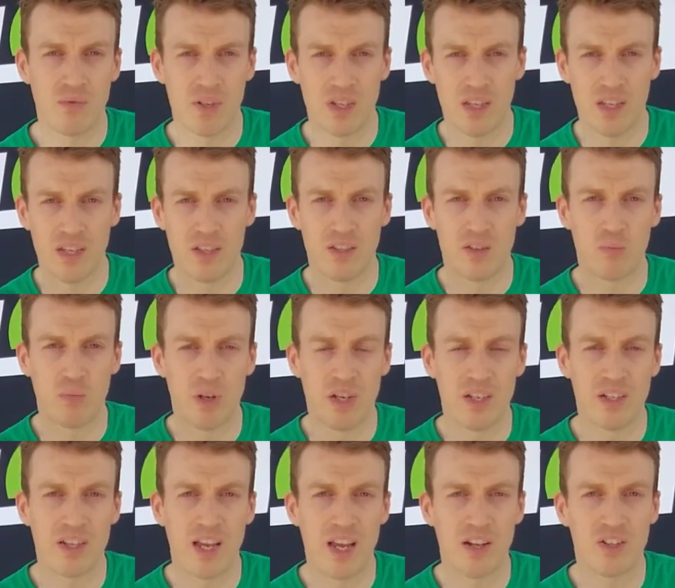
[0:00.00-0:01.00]
the
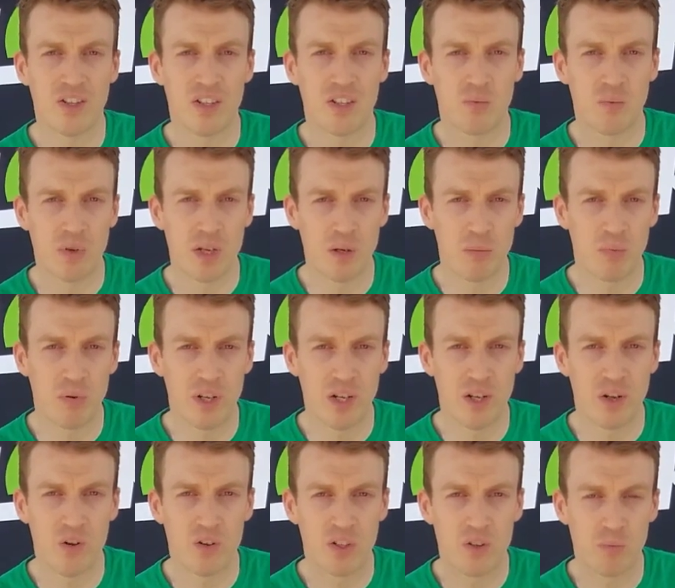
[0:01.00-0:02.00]
spring tension, spring
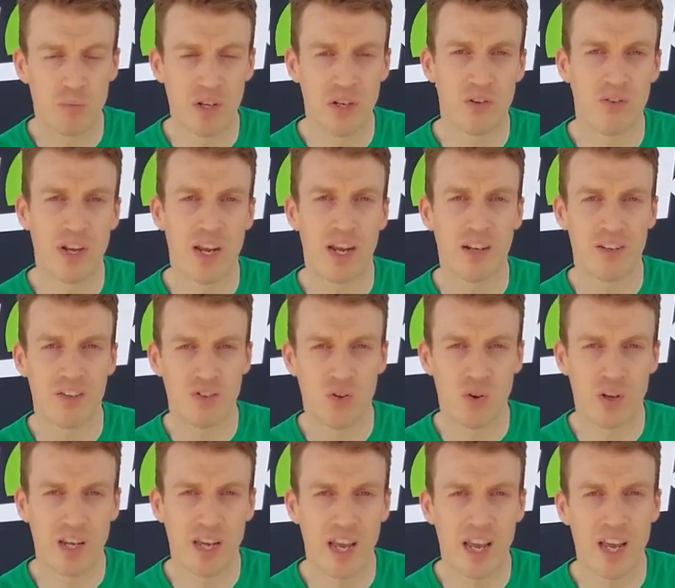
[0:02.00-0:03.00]
preload, spring rate is
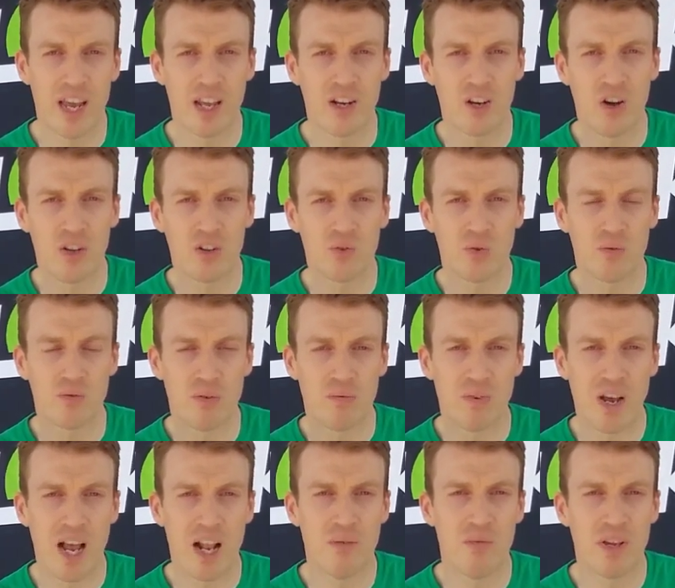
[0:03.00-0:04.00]
okay, and also if the
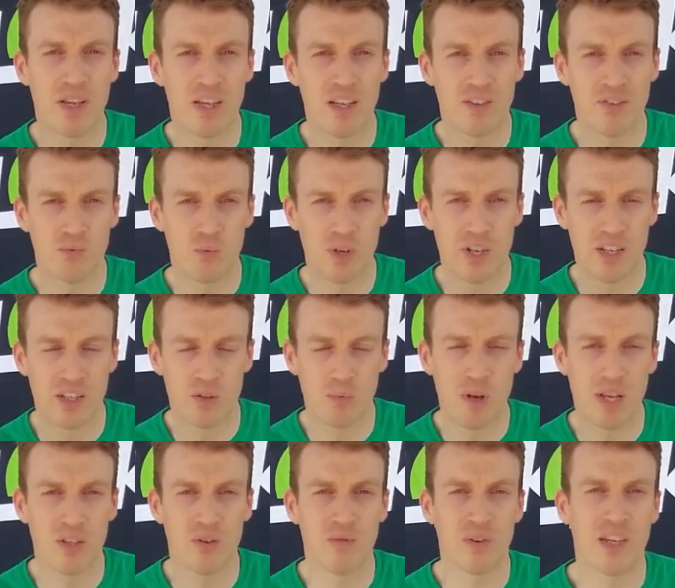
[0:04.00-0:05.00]
valving is within
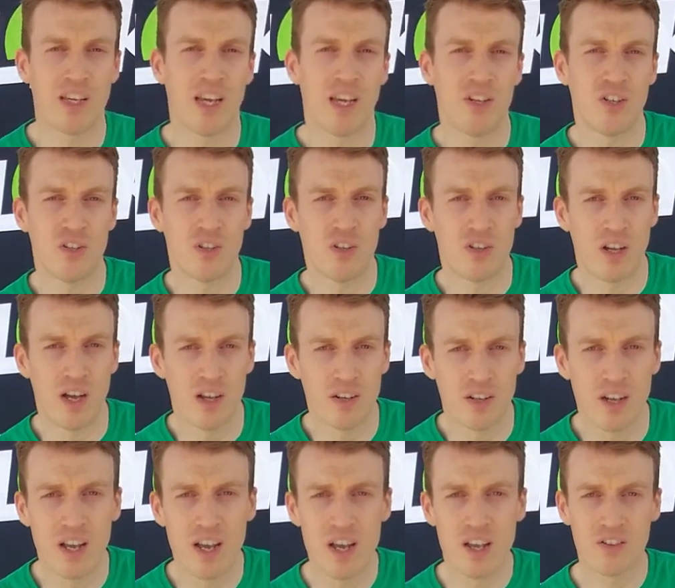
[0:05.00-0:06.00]
specification or not.
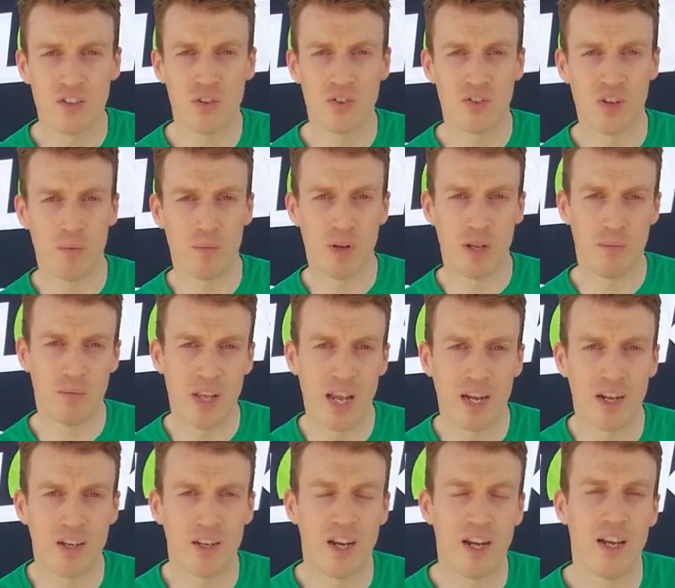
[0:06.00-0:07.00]
So sometimes
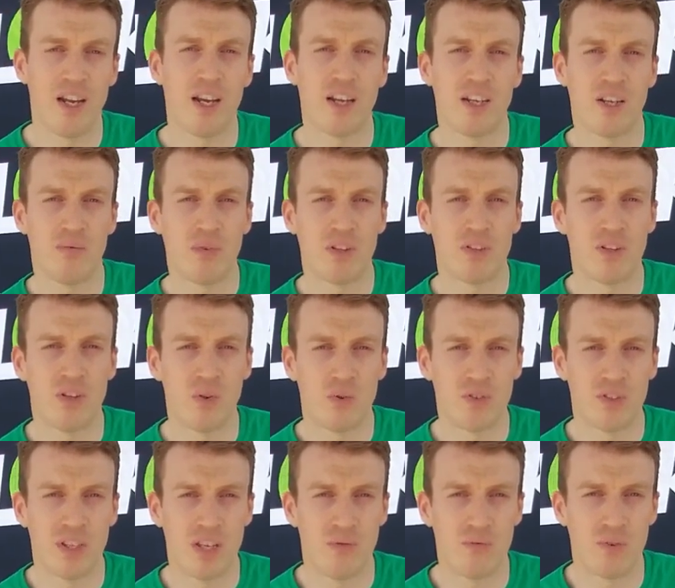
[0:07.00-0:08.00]
that can highlight if it's too
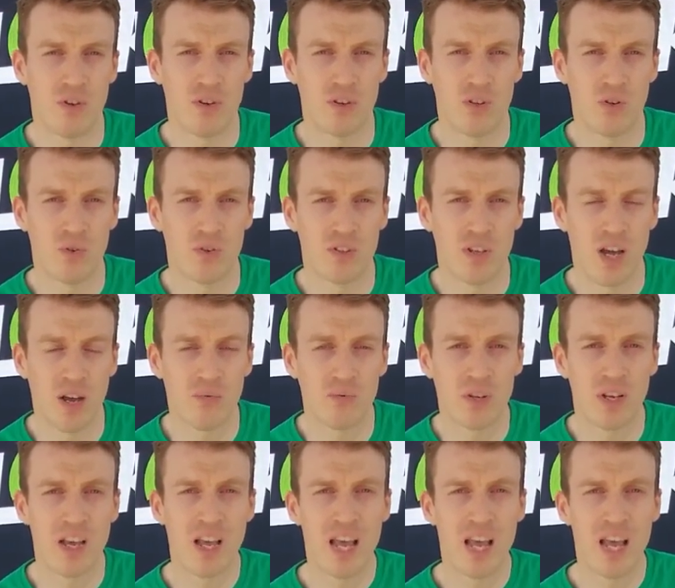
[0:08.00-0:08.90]
stiff or too soft.